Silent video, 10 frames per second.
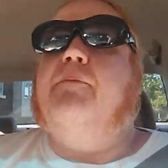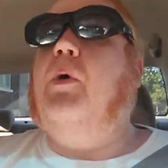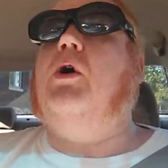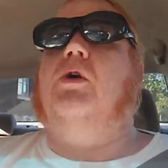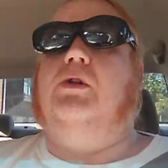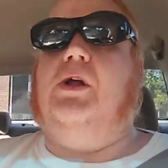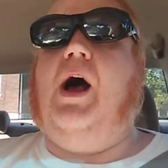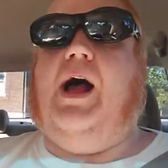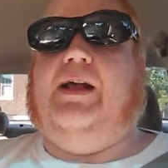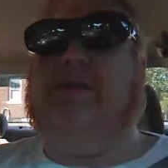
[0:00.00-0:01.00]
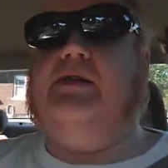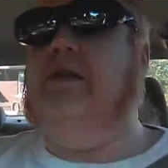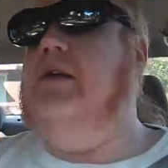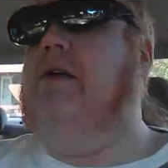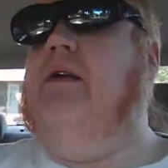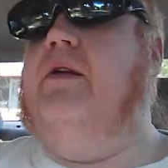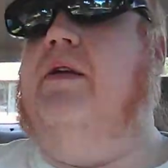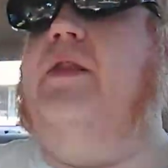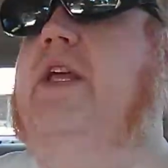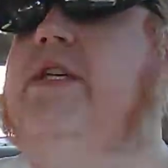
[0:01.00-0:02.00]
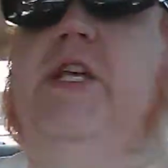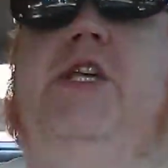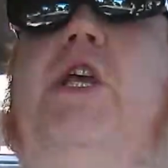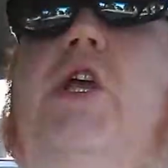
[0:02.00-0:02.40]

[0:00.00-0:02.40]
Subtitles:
Booker lost, this is